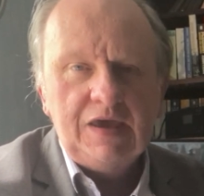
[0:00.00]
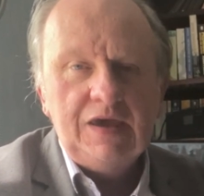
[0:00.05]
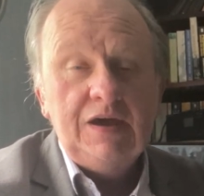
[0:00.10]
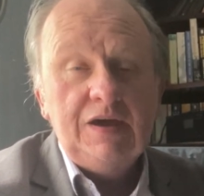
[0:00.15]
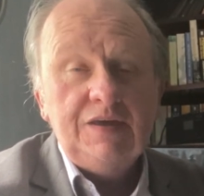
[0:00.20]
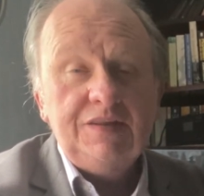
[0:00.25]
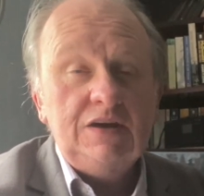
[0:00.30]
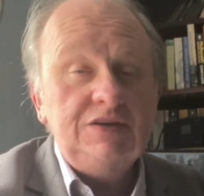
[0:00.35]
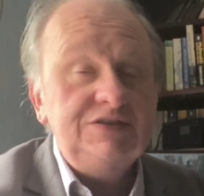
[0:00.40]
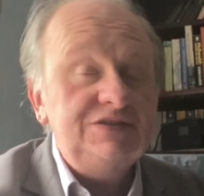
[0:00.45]

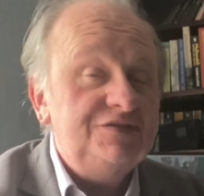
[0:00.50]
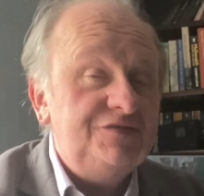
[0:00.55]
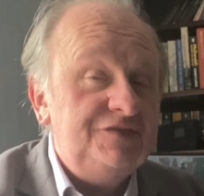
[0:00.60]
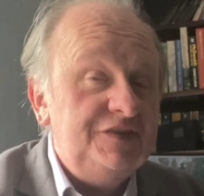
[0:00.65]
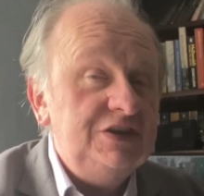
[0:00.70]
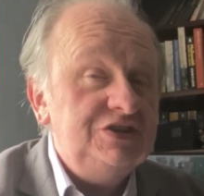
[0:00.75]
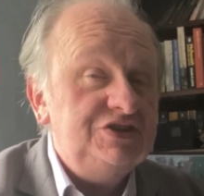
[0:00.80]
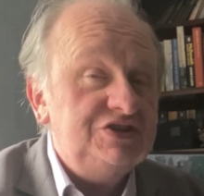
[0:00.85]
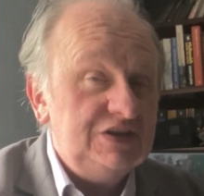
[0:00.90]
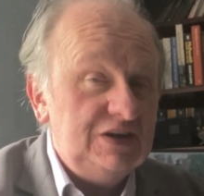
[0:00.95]
There's a
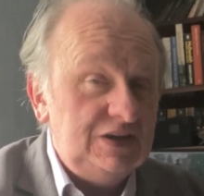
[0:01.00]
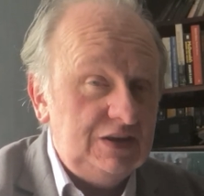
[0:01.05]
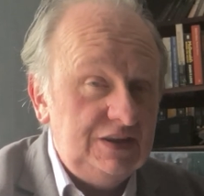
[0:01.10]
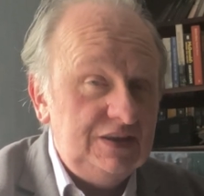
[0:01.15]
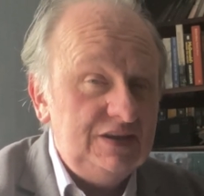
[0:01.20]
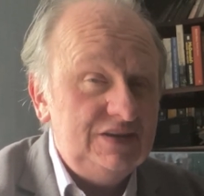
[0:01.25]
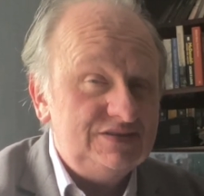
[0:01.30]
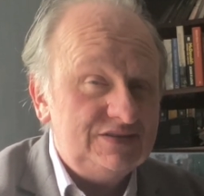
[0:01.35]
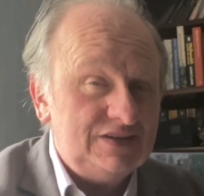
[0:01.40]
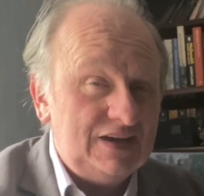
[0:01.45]
feature in
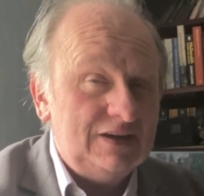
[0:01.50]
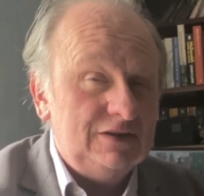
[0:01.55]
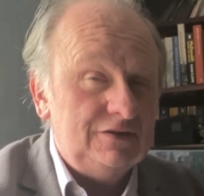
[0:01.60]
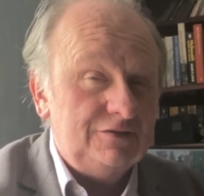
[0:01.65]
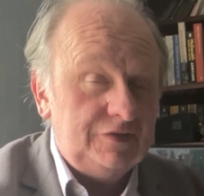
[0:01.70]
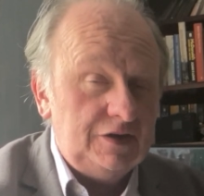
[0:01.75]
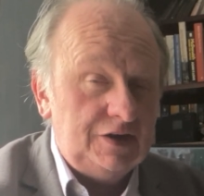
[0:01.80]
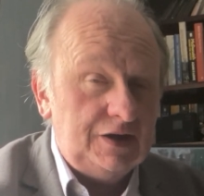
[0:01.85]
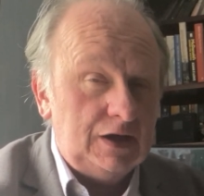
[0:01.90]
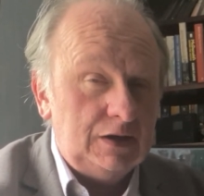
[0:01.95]
this
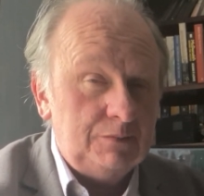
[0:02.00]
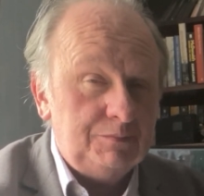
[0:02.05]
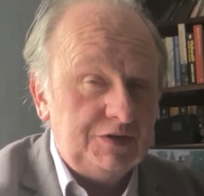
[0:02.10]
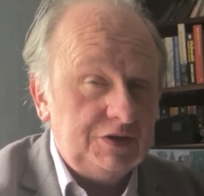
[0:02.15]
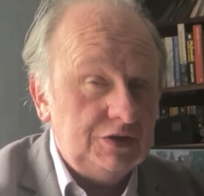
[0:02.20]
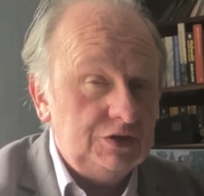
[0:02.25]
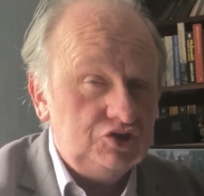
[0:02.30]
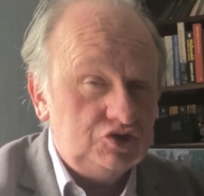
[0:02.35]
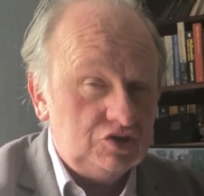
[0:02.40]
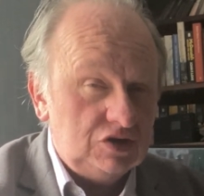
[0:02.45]
Alfred app
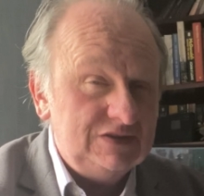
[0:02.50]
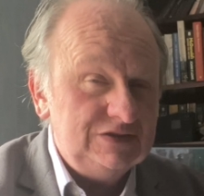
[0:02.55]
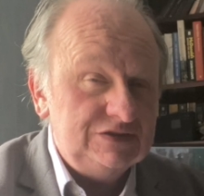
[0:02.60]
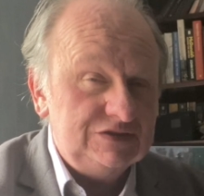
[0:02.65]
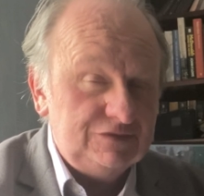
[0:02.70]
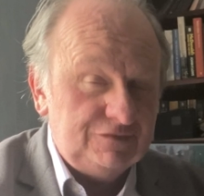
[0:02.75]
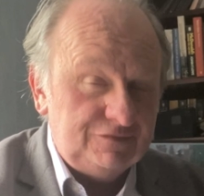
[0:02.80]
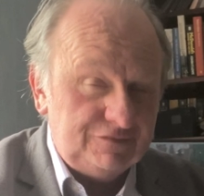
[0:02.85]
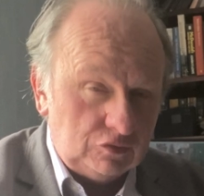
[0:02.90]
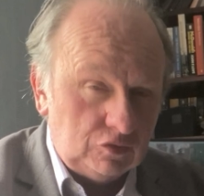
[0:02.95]
that
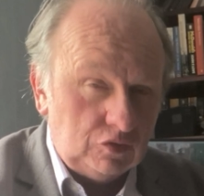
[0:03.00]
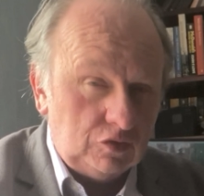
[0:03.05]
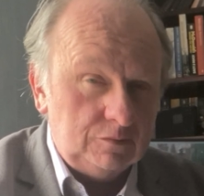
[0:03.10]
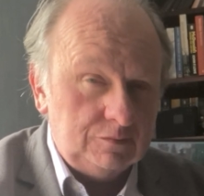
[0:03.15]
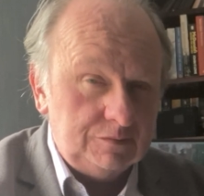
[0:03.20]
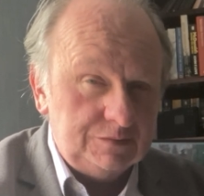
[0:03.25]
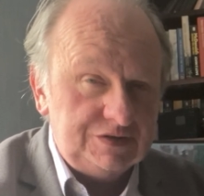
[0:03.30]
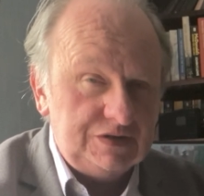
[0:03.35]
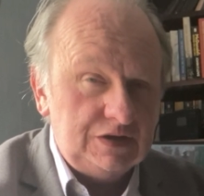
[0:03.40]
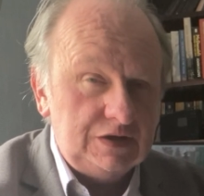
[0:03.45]

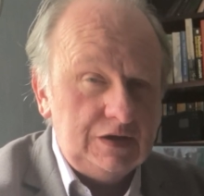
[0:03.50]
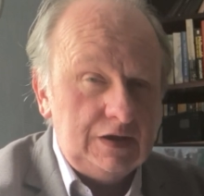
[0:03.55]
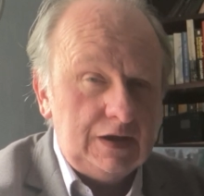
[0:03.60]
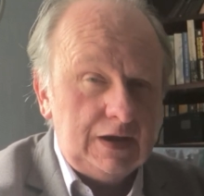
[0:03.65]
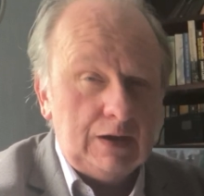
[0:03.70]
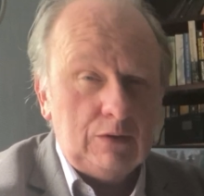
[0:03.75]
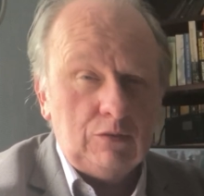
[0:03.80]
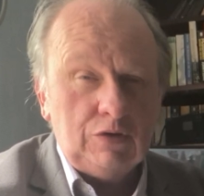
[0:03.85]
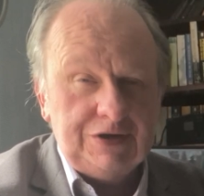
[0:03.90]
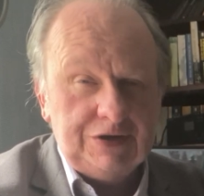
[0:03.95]
transformed
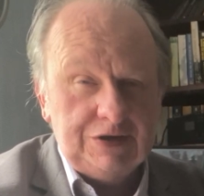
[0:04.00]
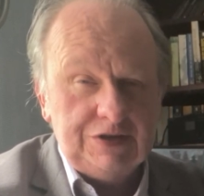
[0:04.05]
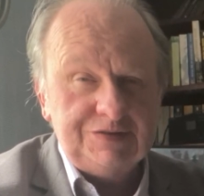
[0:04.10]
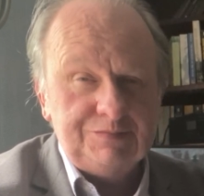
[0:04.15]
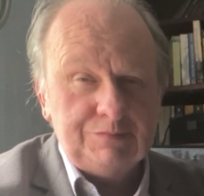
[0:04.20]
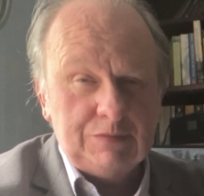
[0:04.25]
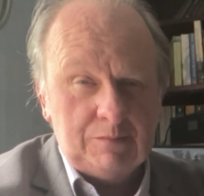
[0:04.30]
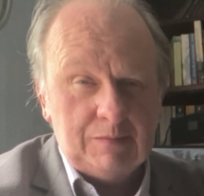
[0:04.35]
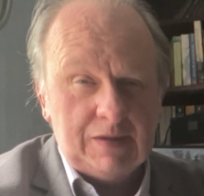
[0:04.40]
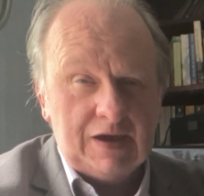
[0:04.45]
how I use
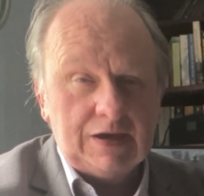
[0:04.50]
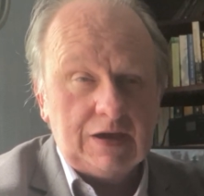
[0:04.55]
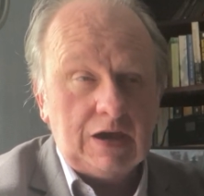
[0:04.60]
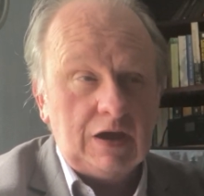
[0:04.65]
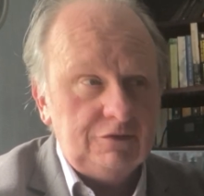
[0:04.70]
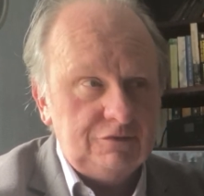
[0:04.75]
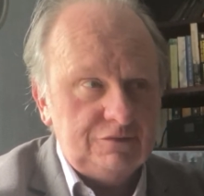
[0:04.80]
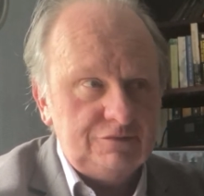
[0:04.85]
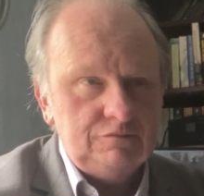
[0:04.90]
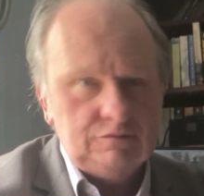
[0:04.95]
my Mac
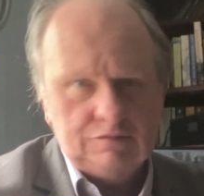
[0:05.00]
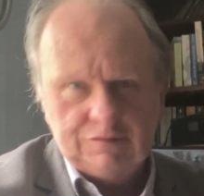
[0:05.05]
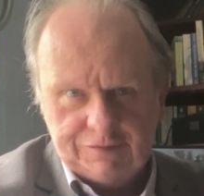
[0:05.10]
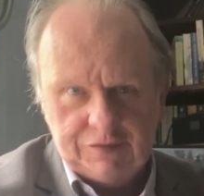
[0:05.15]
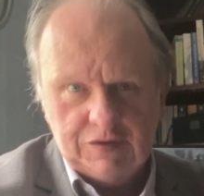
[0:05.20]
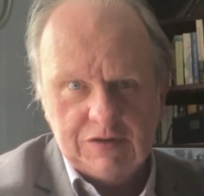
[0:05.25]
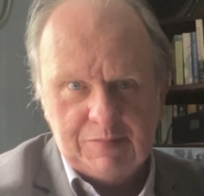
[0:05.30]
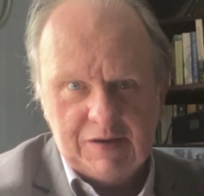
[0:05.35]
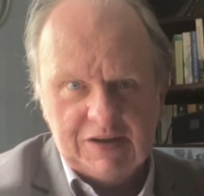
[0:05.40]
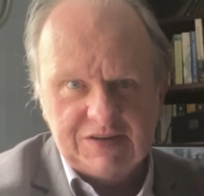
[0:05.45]
for
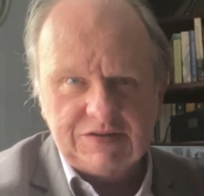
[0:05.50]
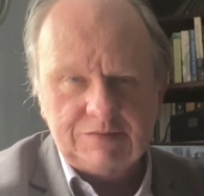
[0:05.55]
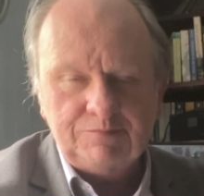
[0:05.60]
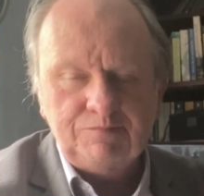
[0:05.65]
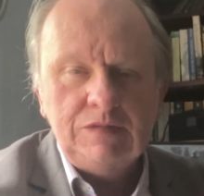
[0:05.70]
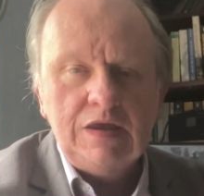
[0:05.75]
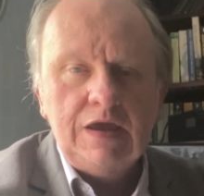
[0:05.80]
the better.